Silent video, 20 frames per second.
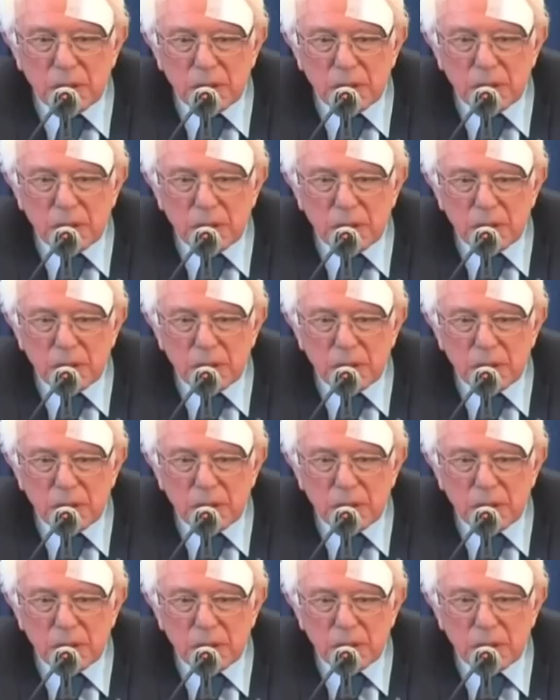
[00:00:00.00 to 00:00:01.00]

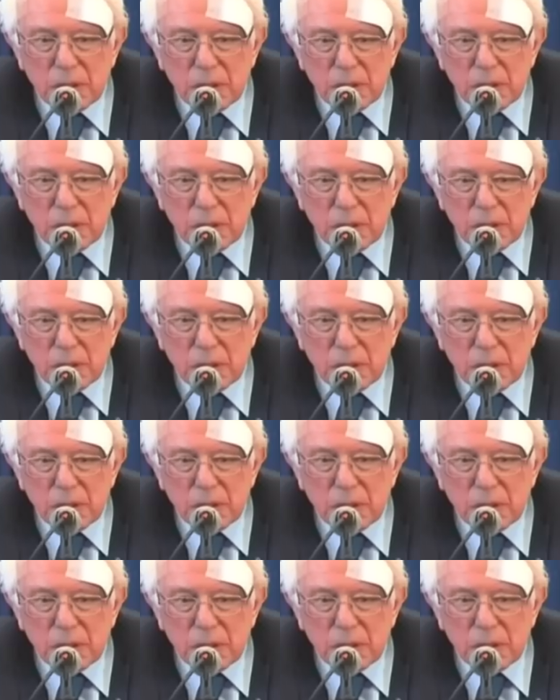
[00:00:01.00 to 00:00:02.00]

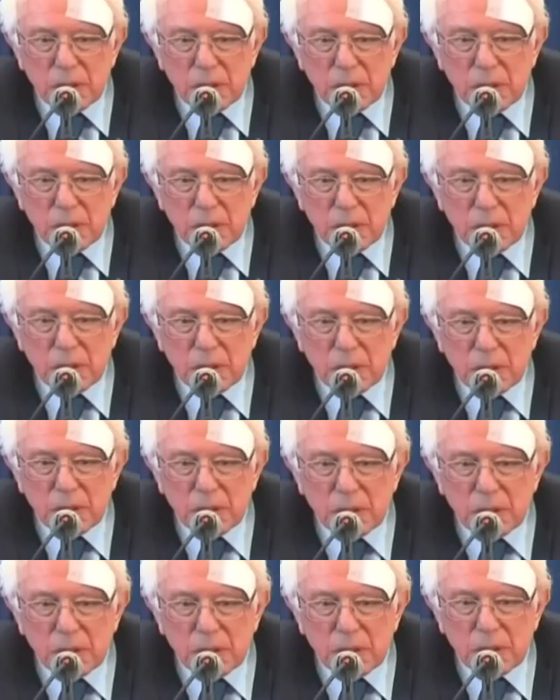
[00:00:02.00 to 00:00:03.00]

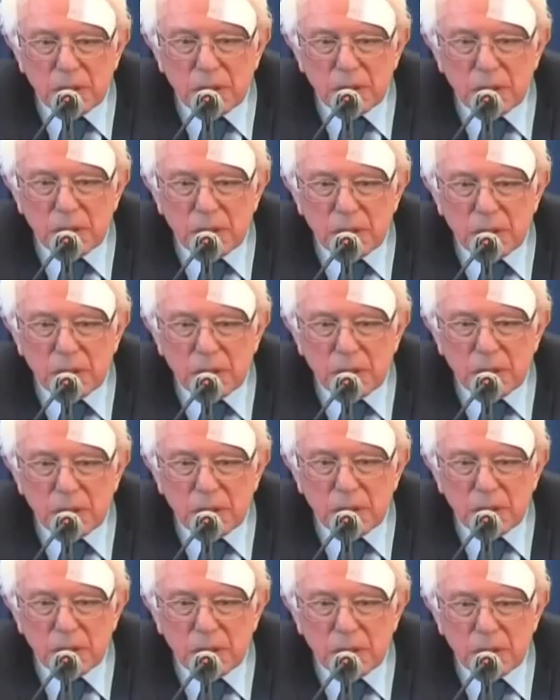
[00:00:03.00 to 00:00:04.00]

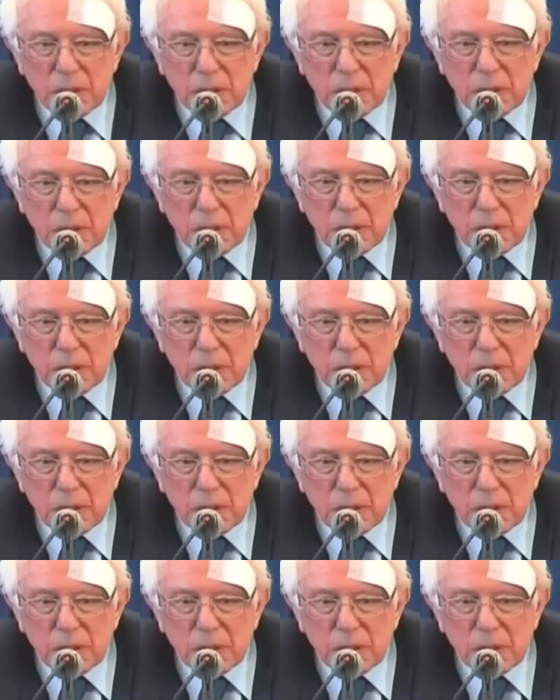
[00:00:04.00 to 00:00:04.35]
(silent)